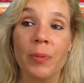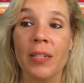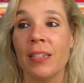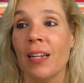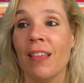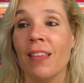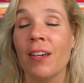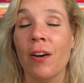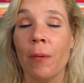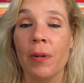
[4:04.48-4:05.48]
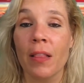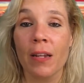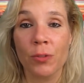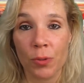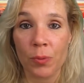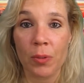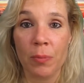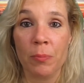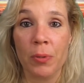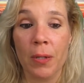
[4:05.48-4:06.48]
but I think Carmen Electra would have
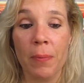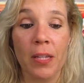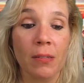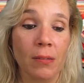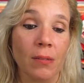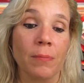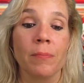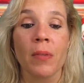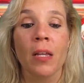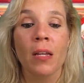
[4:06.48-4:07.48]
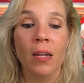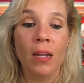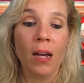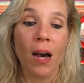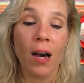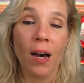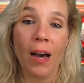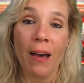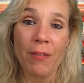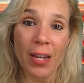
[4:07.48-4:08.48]
been pretty pissed. Uh,
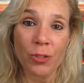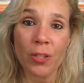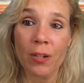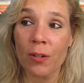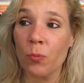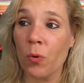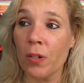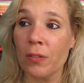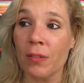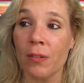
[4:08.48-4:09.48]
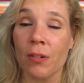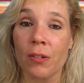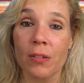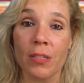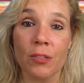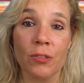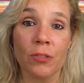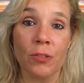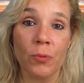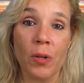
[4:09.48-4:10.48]
I've actually heard worse than her
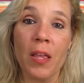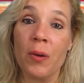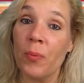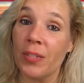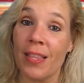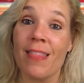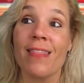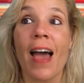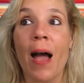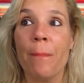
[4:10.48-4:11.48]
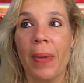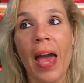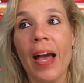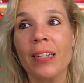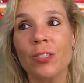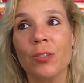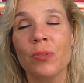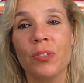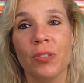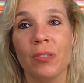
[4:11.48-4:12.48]
audition. She really wasn't that bad. She
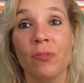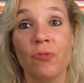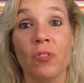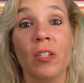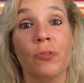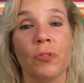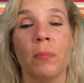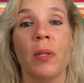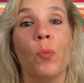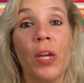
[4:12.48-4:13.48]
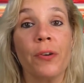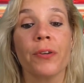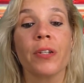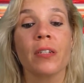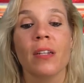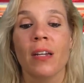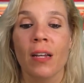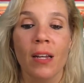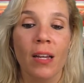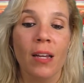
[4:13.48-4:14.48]
was just extremely weird.
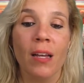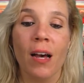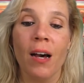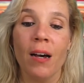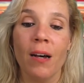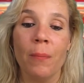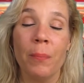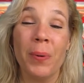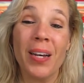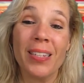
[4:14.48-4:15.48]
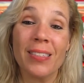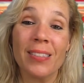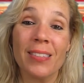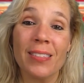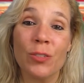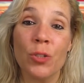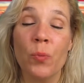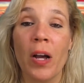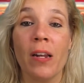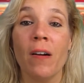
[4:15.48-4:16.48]
Uh, but she
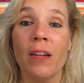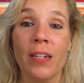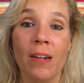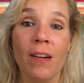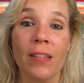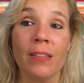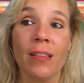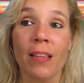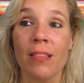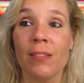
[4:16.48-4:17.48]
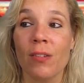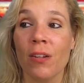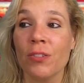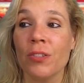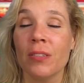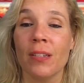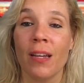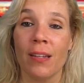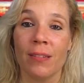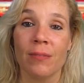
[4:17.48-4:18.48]
went on and on, like the song she
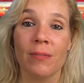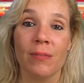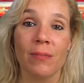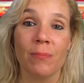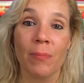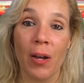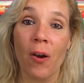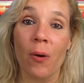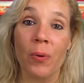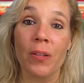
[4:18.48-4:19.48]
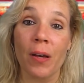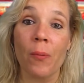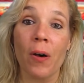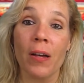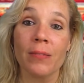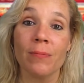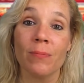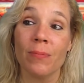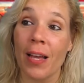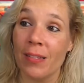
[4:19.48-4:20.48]
sang, My Heart Will Go On,
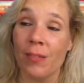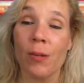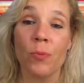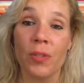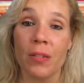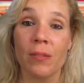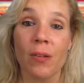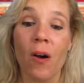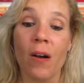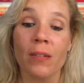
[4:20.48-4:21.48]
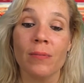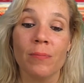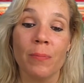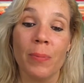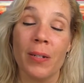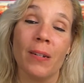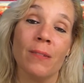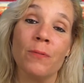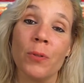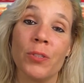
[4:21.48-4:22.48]
and so will this song, but
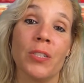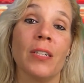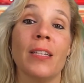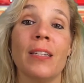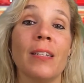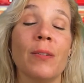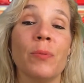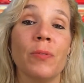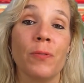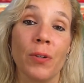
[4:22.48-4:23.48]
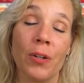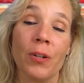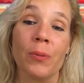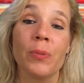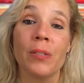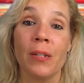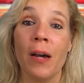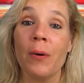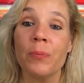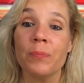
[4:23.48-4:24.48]
unfortunately it, for her it was a
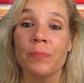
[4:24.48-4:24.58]
no.